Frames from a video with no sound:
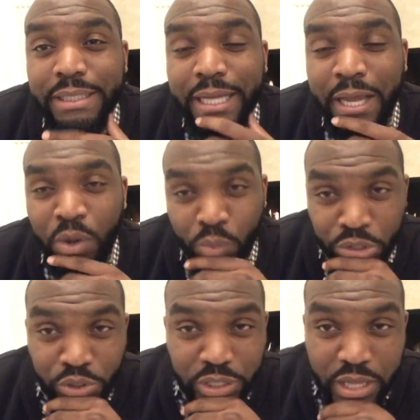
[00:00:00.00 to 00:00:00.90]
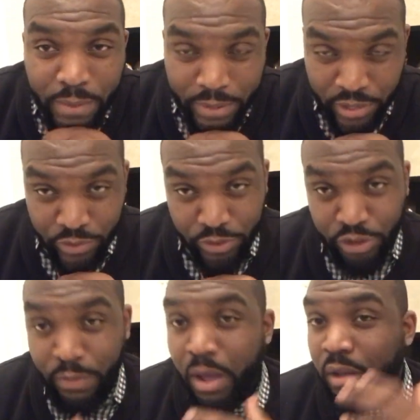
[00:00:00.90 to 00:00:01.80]
I don't want you to come under a
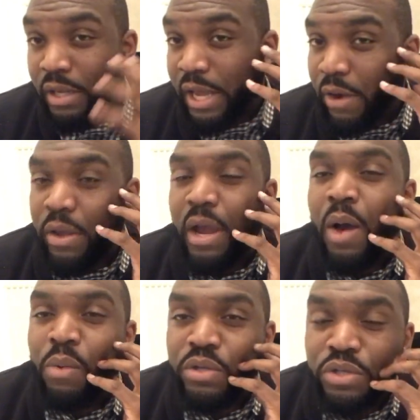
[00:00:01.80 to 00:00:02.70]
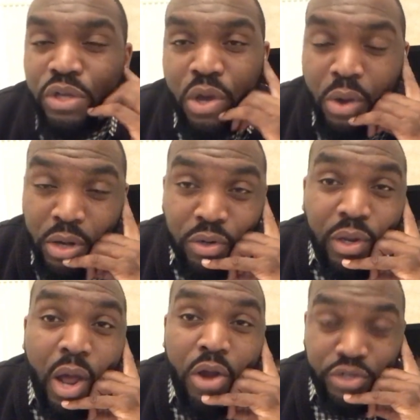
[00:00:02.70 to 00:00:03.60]
smaller carrier. I want you to go under a
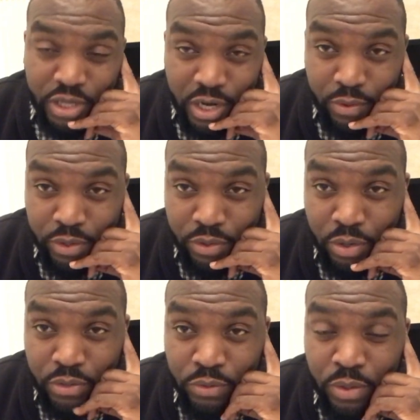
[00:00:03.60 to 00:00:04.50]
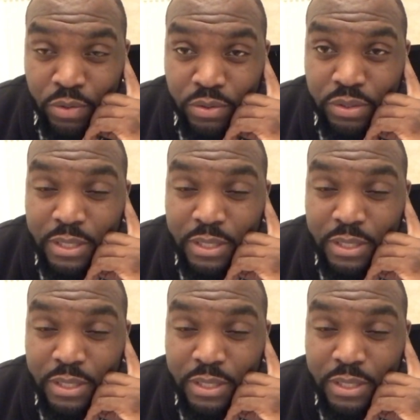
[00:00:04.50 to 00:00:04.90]
larger carrier, Crossroads,